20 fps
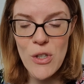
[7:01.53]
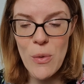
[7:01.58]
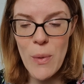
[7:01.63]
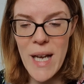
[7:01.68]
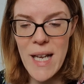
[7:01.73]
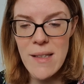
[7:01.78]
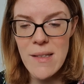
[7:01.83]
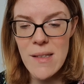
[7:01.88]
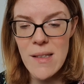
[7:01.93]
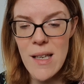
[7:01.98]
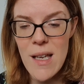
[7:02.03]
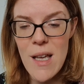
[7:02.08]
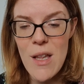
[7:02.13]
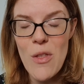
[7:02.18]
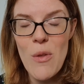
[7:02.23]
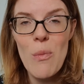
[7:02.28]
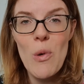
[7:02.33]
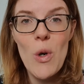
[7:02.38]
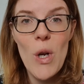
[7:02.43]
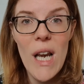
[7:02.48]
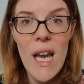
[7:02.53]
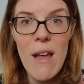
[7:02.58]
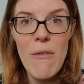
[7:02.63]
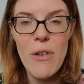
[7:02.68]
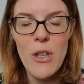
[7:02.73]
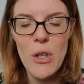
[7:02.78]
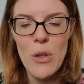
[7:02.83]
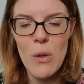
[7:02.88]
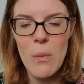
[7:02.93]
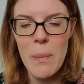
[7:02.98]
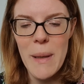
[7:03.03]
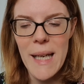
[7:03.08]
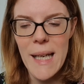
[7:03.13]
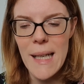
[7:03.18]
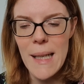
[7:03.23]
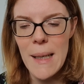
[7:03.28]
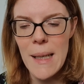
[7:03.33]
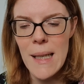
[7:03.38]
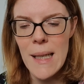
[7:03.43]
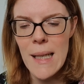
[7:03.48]
you ask, the more clever you'll
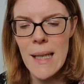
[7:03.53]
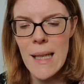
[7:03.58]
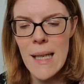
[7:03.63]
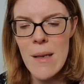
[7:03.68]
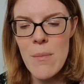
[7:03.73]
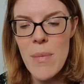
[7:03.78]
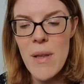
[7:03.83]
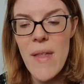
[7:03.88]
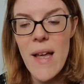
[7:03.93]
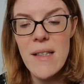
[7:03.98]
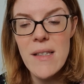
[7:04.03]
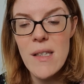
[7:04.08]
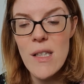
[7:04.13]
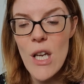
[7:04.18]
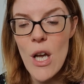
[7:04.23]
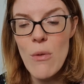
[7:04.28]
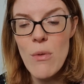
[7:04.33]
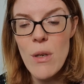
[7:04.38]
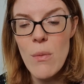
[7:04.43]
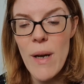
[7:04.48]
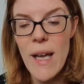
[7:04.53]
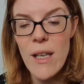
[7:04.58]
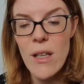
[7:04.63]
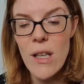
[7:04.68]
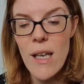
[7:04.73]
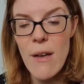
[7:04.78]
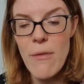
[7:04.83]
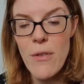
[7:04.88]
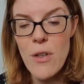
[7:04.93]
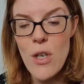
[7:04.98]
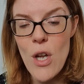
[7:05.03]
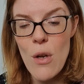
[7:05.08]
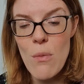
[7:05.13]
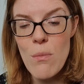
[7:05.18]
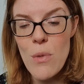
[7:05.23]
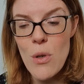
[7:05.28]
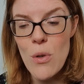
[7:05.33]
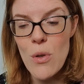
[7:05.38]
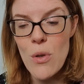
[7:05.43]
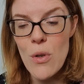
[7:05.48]
be but that's the only way you'll ever know
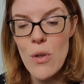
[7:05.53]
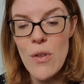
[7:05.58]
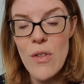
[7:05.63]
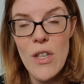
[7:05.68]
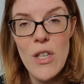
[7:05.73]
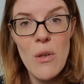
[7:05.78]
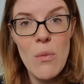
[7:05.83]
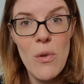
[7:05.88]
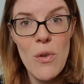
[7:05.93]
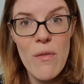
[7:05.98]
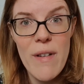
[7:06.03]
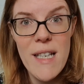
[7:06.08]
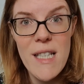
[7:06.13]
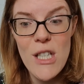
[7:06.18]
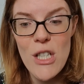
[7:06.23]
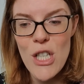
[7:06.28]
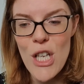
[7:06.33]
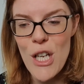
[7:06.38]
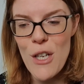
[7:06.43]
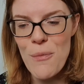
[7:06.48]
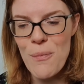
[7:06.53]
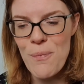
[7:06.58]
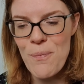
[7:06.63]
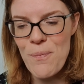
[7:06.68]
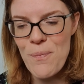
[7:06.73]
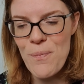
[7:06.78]
more than you already do.